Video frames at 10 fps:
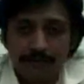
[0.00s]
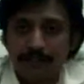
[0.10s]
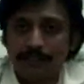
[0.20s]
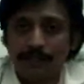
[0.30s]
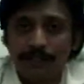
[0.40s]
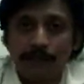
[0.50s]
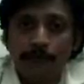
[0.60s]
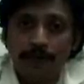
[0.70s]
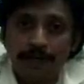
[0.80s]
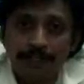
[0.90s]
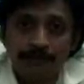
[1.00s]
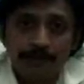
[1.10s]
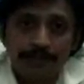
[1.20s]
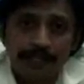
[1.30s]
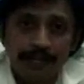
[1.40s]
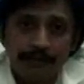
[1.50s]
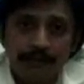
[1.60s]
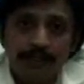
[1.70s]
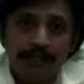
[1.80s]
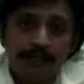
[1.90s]
let's say reciprocation from the side
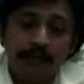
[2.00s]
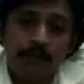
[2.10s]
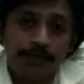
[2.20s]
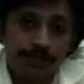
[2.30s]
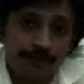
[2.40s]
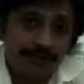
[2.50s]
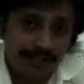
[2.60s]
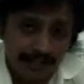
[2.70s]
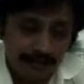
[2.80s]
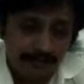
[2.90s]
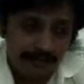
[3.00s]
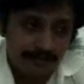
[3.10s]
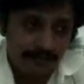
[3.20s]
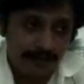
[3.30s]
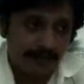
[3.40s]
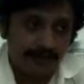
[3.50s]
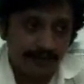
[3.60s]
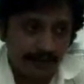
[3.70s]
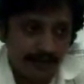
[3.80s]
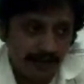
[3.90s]
where they really want to genuinely live with me.
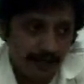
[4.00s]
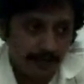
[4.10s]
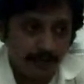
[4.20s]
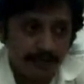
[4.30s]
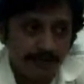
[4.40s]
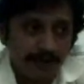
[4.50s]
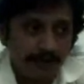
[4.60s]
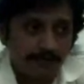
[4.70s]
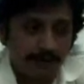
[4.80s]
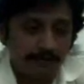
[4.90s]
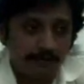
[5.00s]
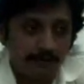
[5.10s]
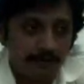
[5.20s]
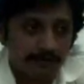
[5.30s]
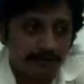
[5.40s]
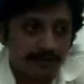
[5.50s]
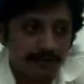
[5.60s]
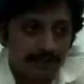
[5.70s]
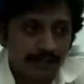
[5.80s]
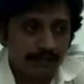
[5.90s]
They're always trying to find faults with
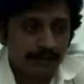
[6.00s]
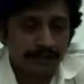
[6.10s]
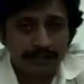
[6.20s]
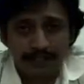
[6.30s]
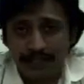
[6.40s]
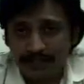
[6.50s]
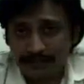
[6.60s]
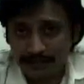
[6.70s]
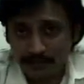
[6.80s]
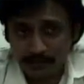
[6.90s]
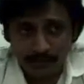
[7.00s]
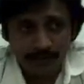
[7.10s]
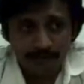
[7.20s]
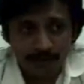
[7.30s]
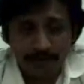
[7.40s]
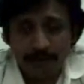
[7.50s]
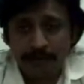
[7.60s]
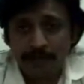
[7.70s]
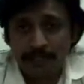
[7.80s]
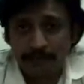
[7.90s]
this and that, but there's none. So when we were
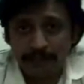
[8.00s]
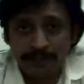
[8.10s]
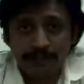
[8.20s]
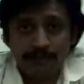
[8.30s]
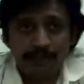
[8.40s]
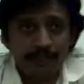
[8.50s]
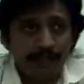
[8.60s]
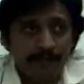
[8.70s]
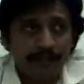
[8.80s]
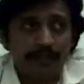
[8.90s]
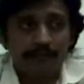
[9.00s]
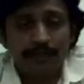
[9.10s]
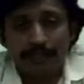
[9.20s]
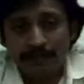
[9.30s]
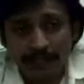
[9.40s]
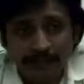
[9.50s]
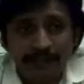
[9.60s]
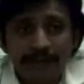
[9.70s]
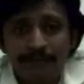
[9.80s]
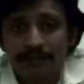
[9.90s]
able to explain the situation, they were
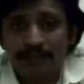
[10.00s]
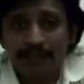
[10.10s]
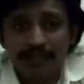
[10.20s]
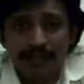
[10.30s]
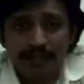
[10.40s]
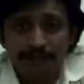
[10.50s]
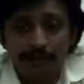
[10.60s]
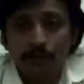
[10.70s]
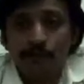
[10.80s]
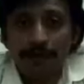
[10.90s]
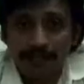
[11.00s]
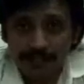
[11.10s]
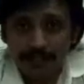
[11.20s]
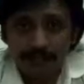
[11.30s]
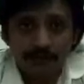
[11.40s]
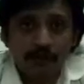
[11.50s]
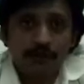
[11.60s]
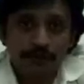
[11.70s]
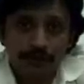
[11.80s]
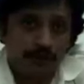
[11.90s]
then left with no reason as
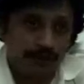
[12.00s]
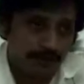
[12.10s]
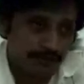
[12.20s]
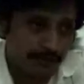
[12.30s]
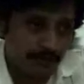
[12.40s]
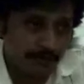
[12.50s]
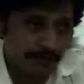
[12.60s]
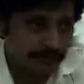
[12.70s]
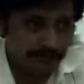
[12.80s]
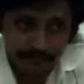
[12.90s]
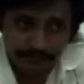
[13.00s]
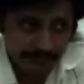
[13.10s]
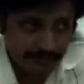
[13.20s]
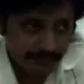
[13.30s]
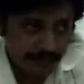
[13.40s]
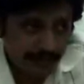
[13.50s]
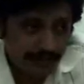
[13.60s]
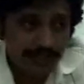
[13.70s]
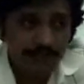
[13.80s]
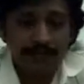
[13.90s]
not to join. So
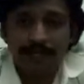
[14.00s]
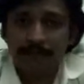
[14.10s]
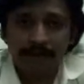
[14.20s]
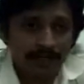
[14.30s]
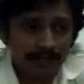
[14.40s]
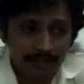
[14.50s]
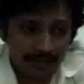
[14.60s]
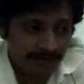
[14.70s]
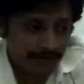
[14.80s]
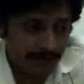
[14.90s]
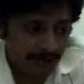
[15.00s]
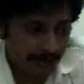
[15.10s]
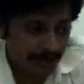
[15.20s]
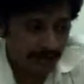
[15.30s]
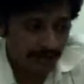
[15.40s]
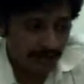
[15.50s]
they said we'll get back, and they left. And